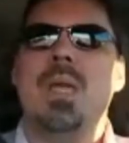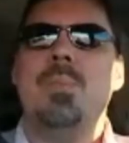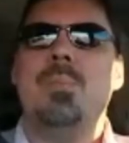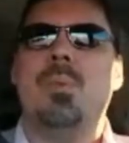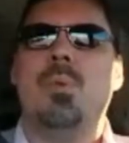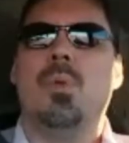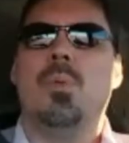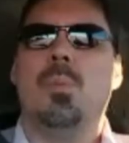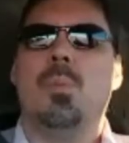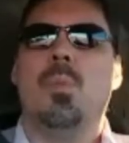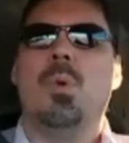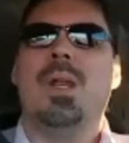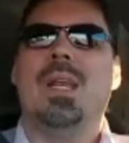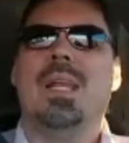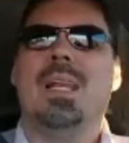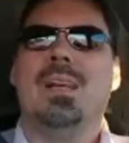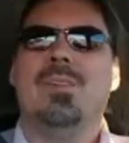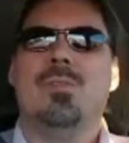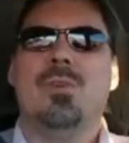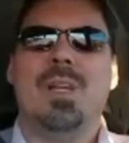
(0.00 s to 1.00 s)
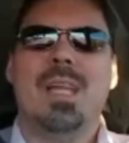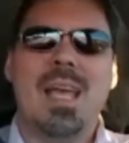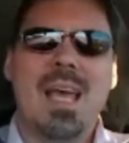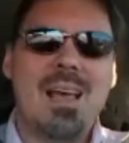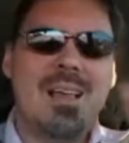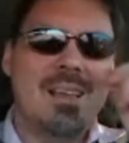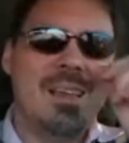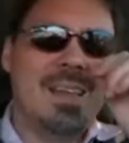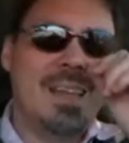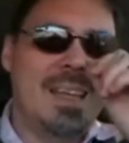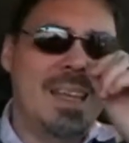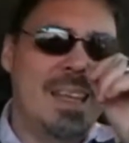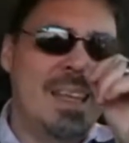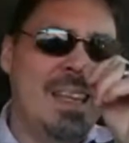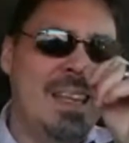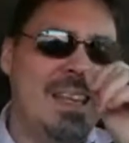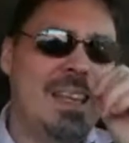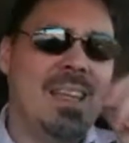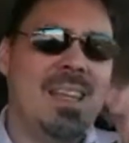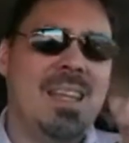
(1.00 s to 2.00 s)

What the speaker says: people, when in reality